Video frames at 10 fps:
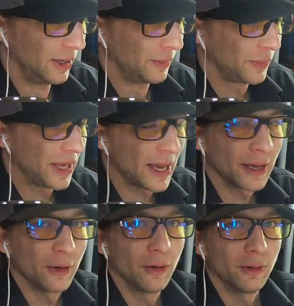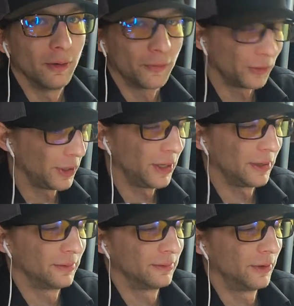yeah,
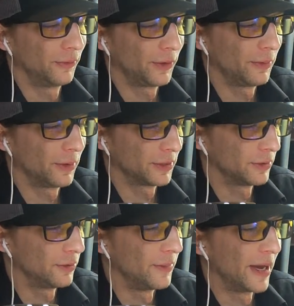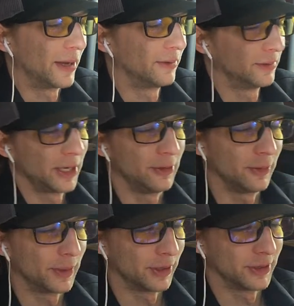hopefully it wasn't too bad. I
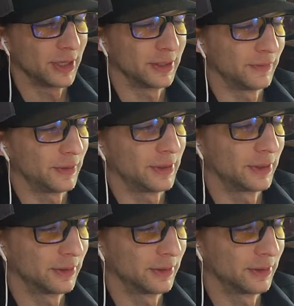do apologize if it's...